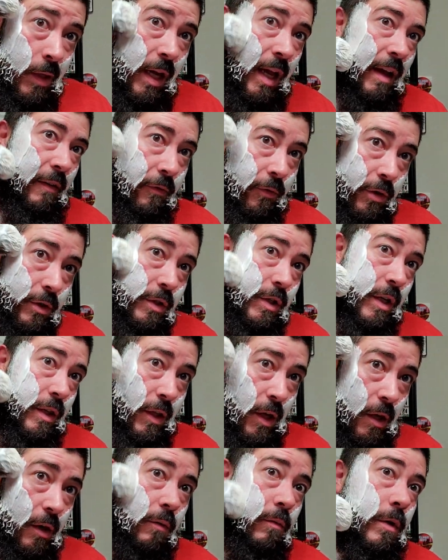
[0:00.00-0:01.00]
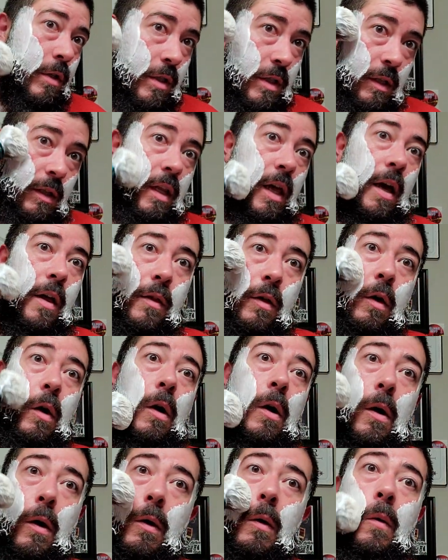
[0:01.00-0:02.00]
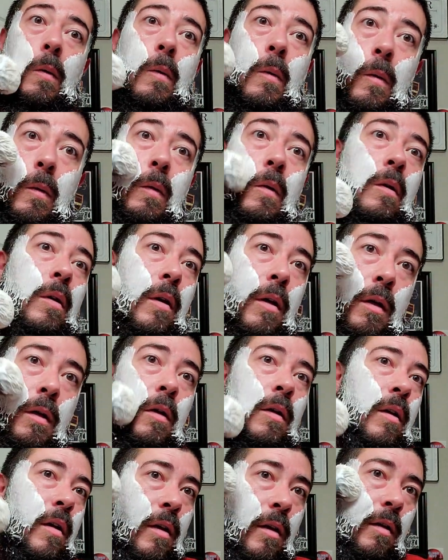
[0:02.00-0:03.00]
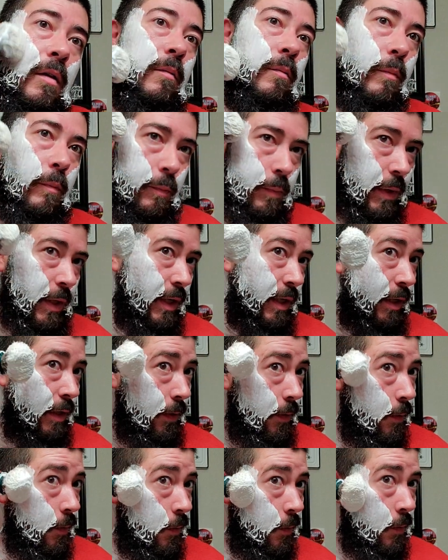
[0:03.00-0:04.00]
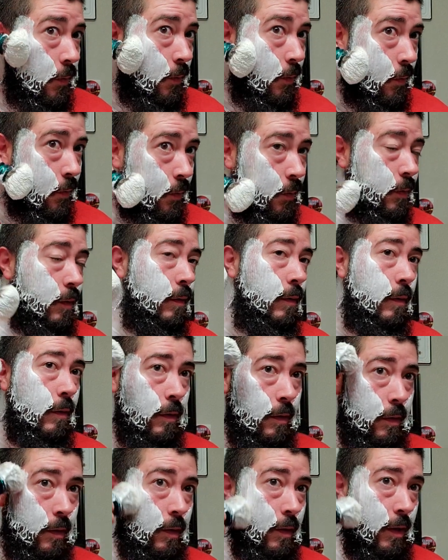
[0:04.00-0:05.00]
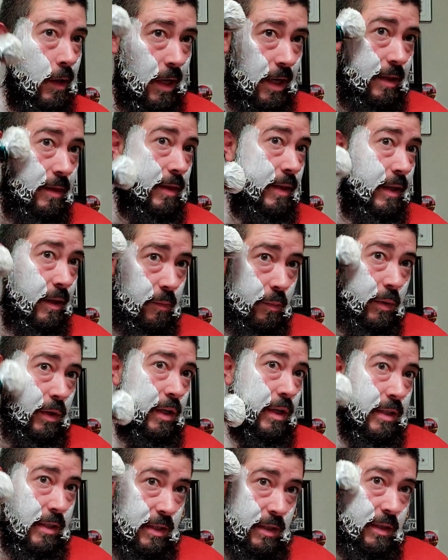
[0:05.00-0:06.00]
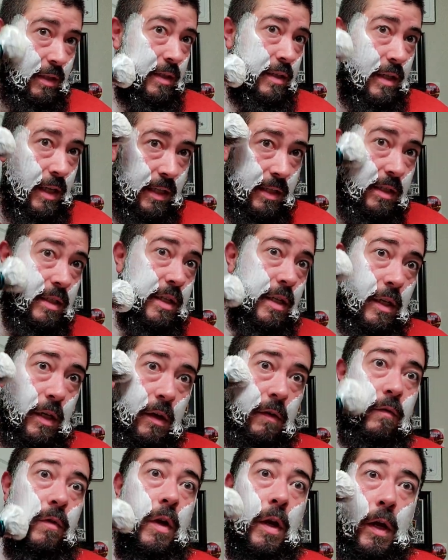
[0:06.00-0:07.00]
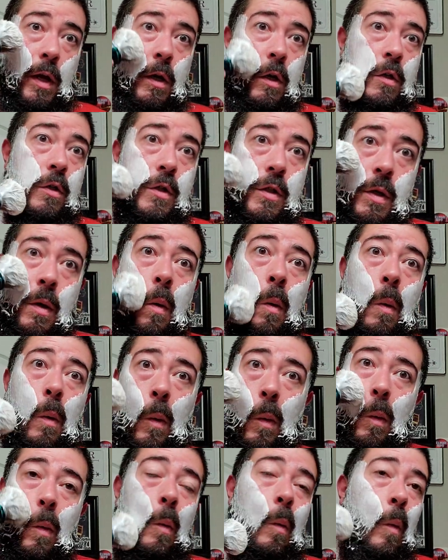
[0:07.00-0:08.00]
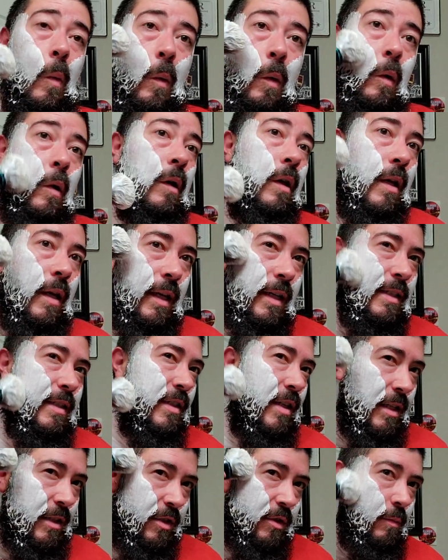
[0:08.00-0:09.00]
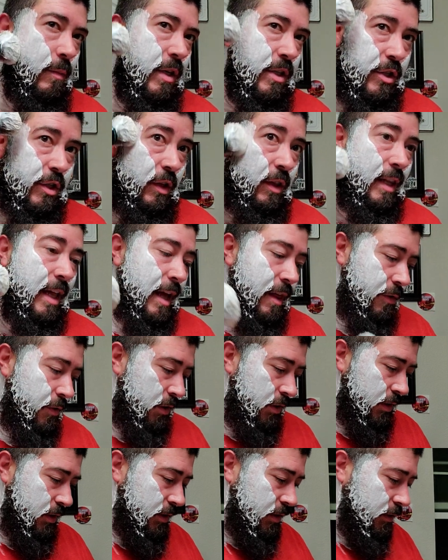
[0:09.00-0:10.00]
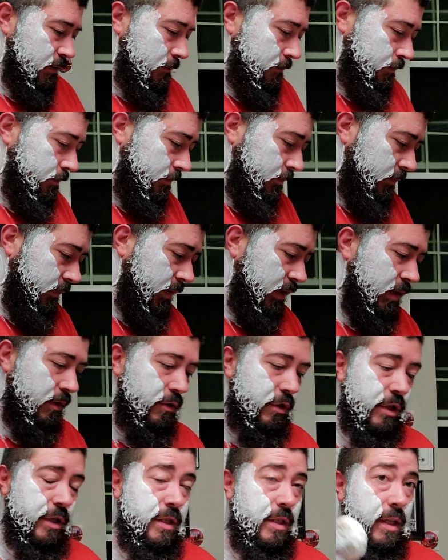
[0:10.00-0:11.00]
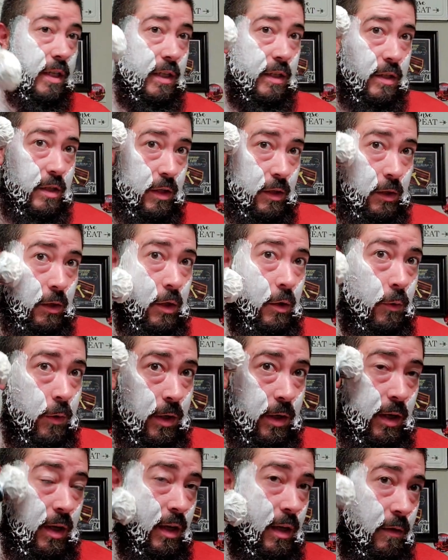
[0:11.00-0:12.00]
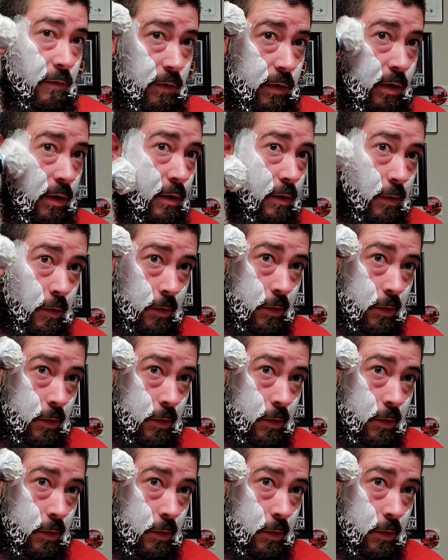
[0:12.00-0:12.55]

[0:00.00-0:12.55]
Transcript: at first I thought it was a lather hog, but I think because of the density of the hairs, it's not so much a lather hog. You just need to load it heavy.